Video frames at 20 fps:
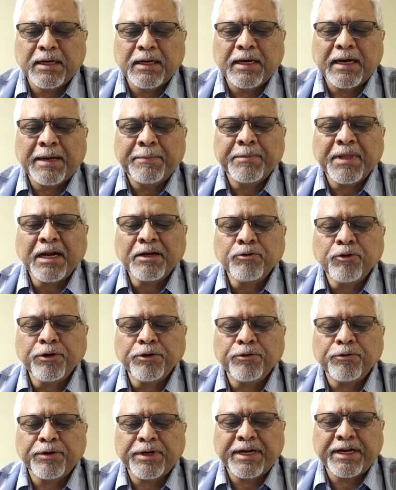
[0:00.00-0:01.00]
I'm not going
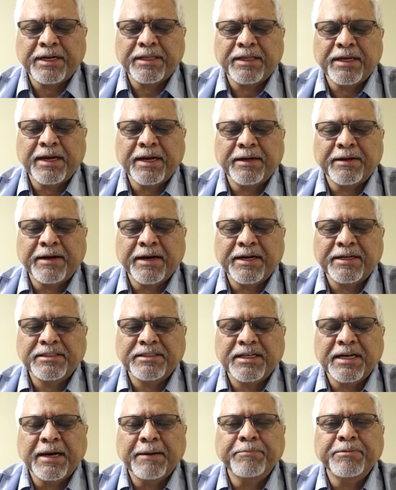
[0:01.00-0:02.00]
to read the entire
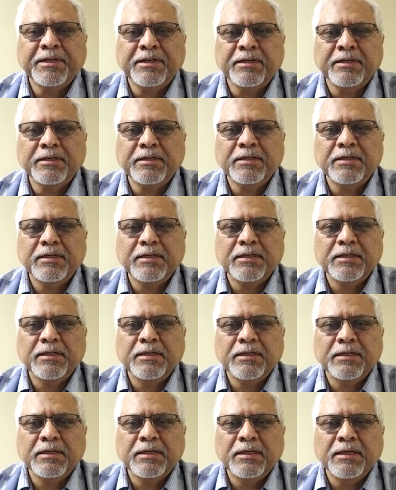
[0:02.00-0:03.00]
chapter,
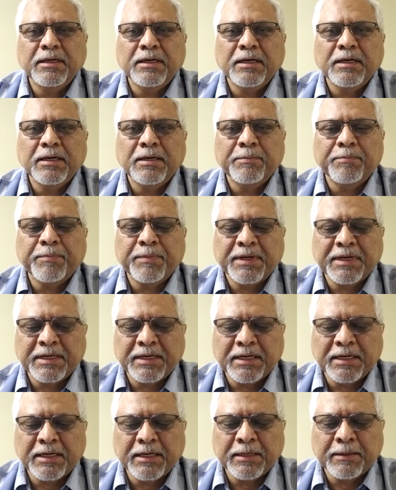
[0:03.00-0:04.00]
but
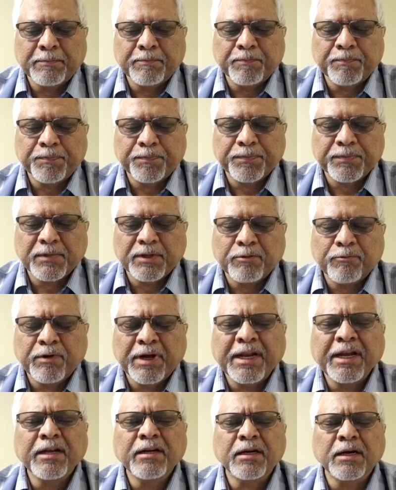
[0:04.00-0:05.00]

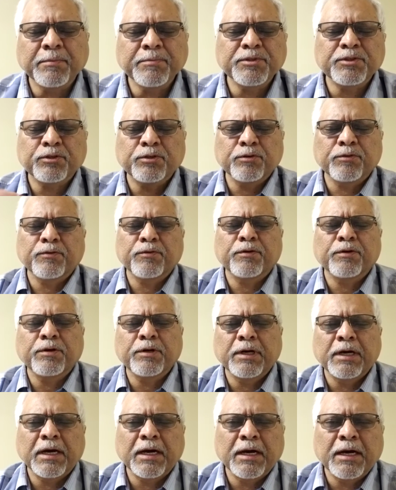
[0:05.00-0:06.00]
when it comes to
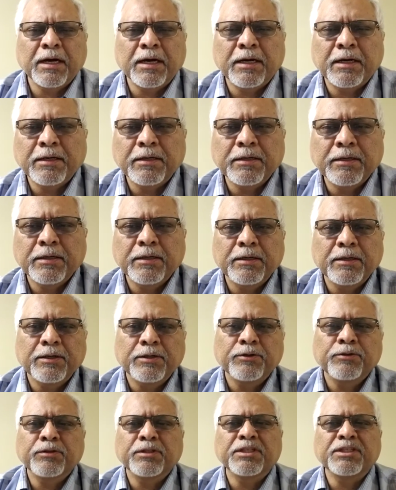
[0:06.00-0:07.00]

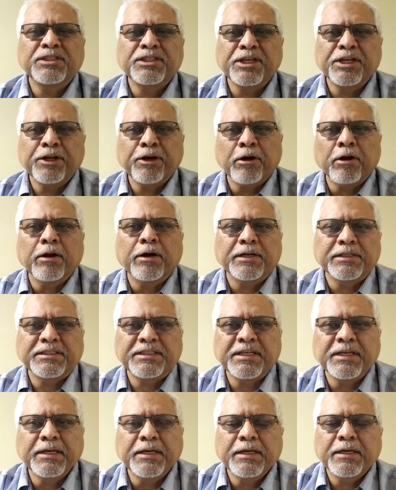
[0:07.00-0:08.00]
the
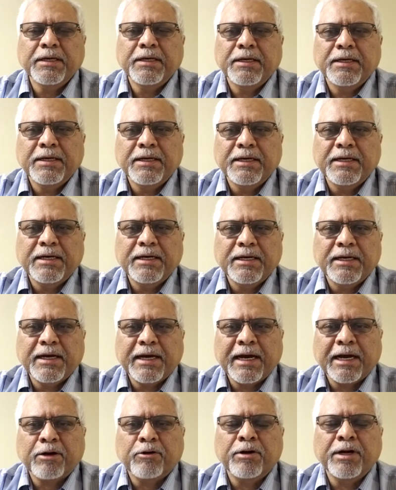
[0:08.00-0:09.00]
genealogy,
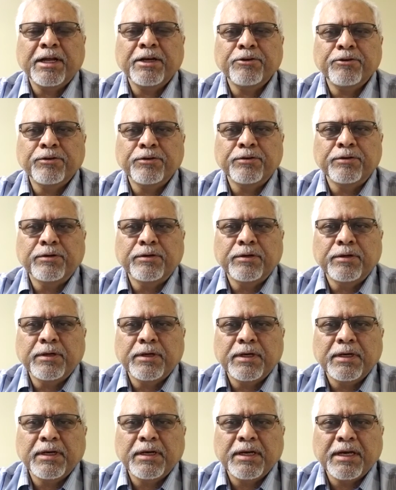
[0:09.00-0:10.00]
according to
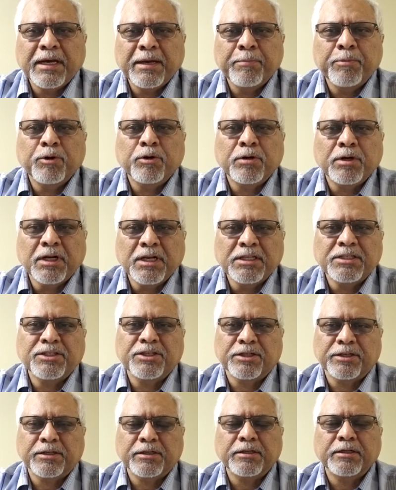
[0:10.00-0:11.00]
Hebrew
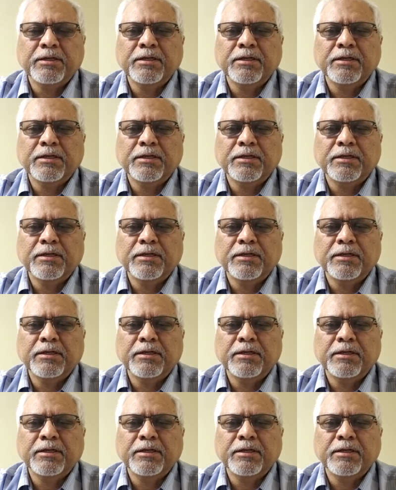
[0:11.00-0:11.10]
culture,